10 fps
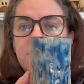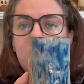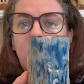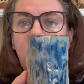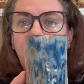
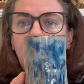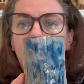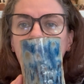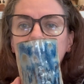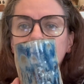dark
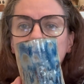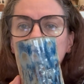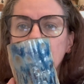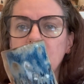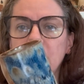and
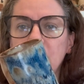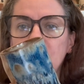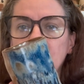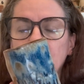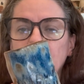petri
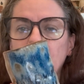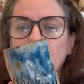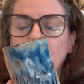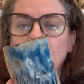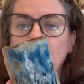dish
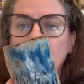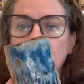for a lot of